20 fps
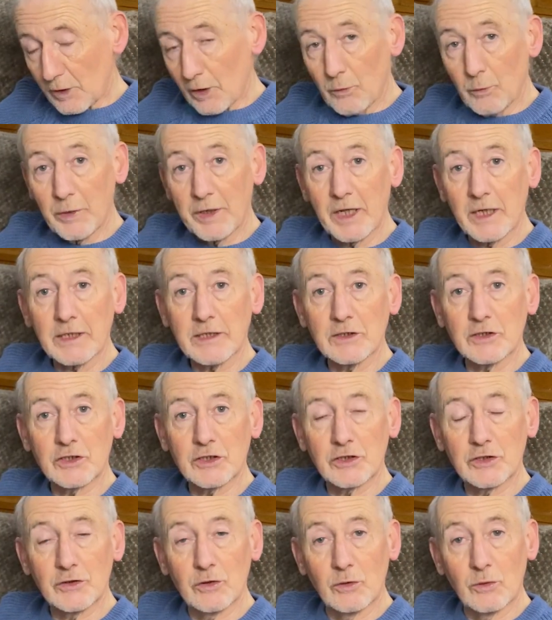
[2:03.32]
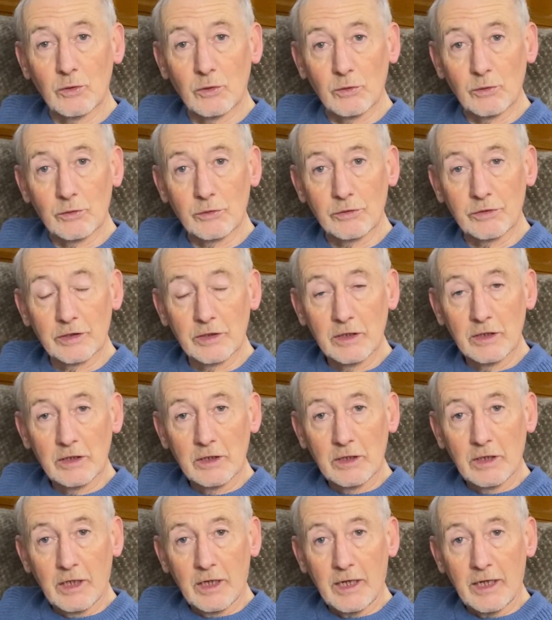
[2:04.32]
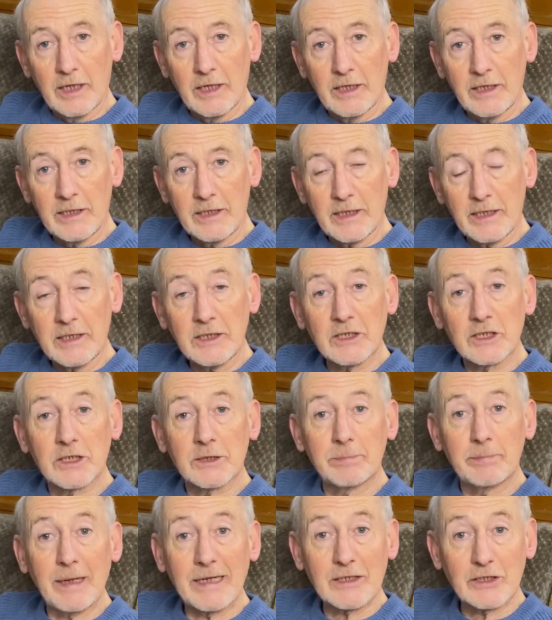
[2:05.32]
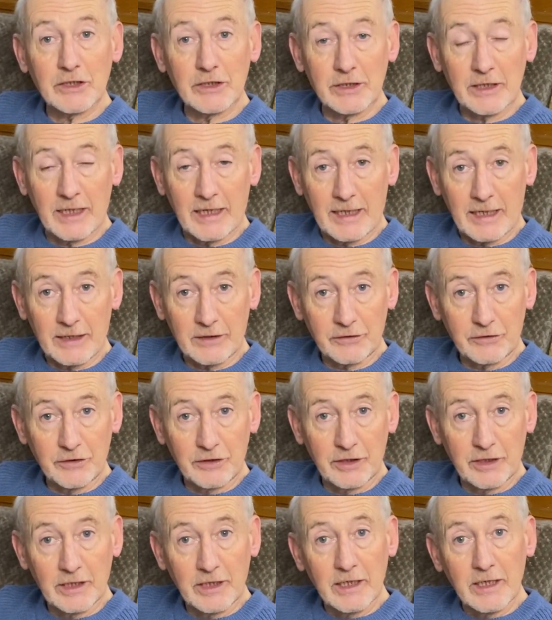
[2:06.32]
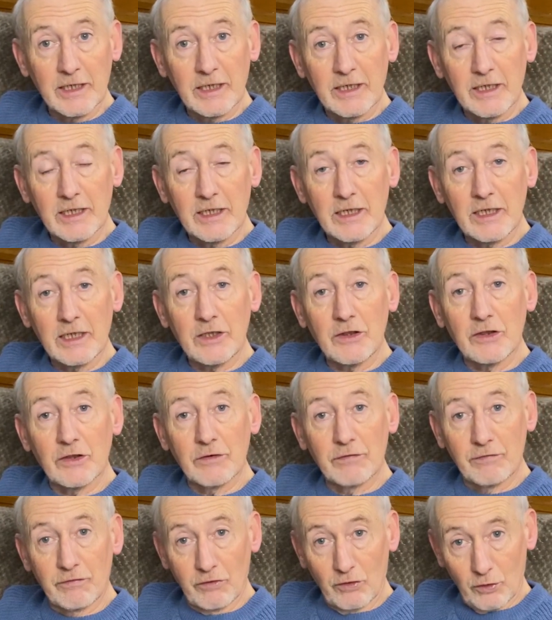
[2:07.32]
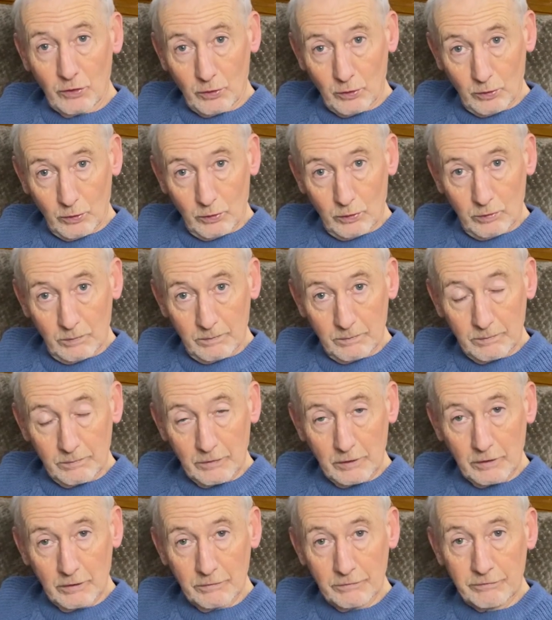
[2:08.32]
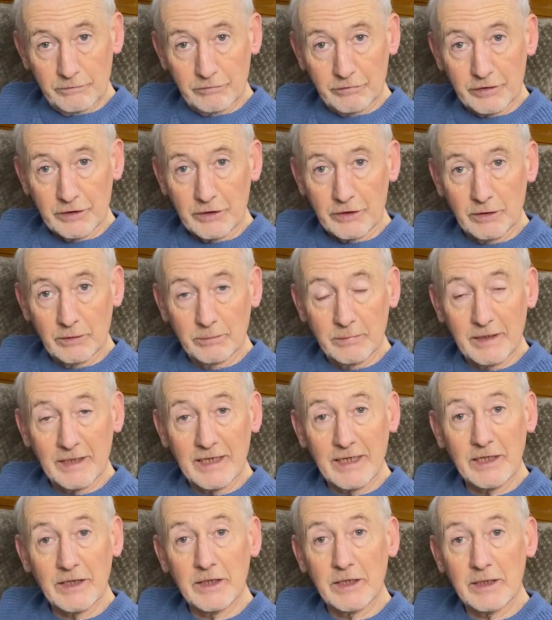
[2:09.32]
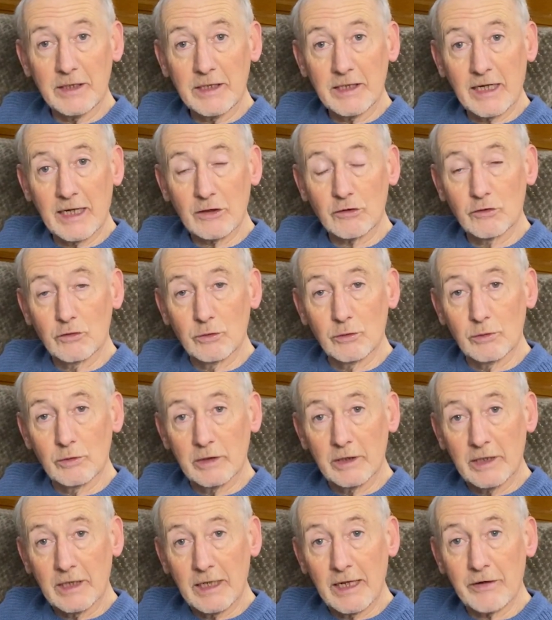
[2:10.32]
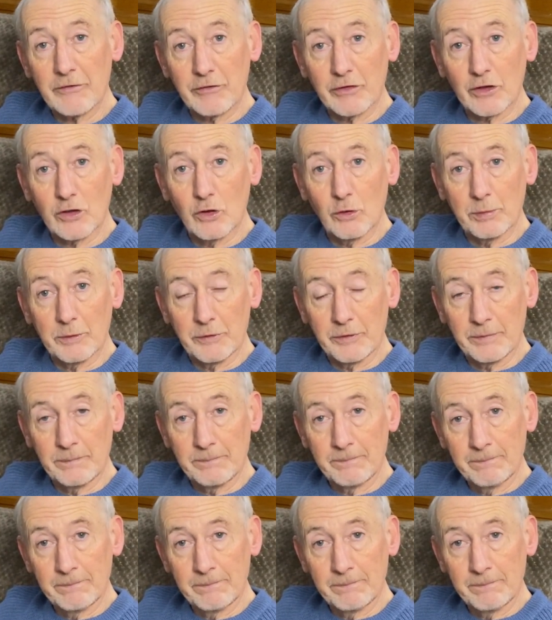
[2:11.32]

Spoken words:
When I installed a inspection hatch in the floor of Freedom in the actual electric cupboard,